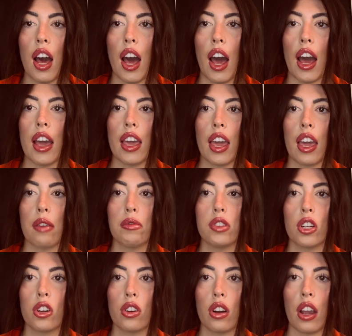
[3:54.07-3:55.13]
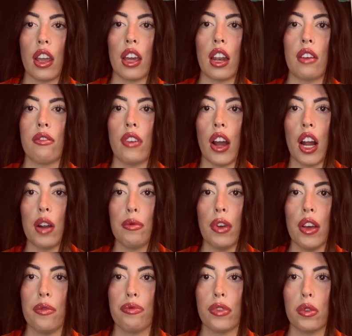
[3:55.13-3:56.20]
I aim to create an
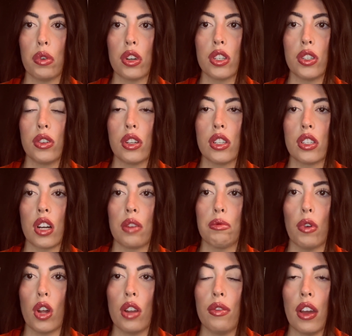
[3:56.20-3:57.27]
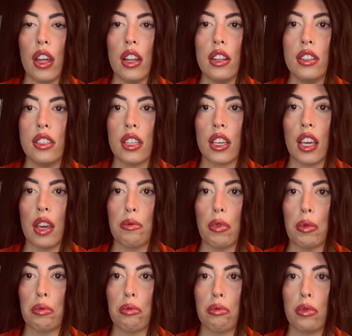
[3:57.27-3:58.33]
environment where students are motivated to keep
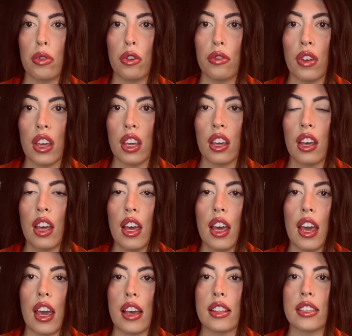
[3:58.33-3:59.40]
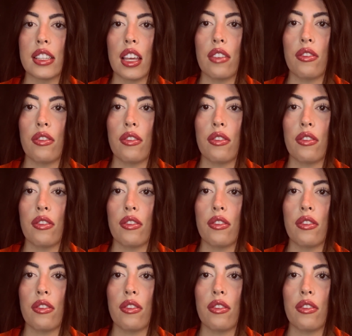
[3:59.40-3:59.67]
improving and see